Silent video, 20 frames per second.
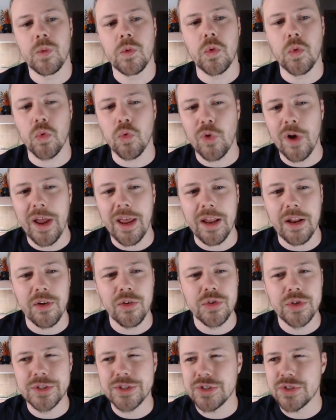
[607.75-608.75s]
Great
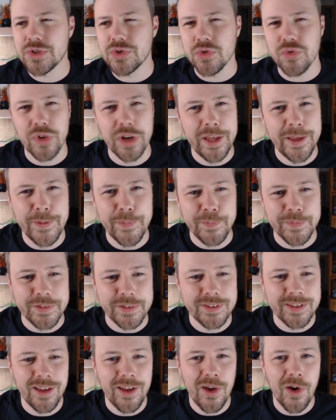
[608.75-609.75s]

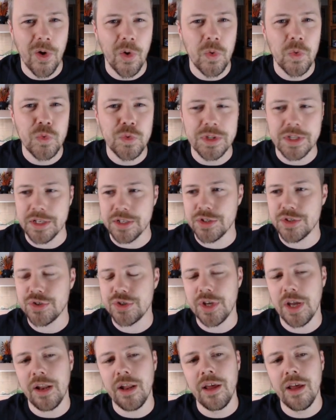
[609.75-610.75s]
screams. Holy
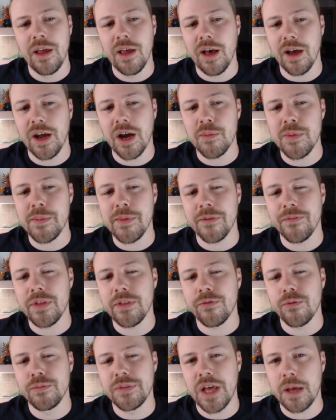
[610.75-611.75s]
shit. I can't remember. I think
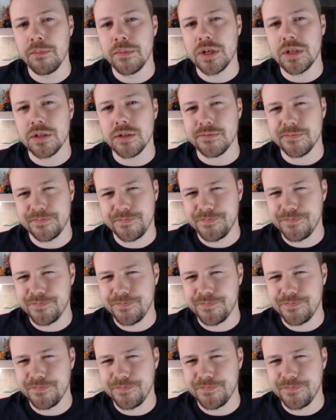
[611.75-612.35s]
they're from Denmark.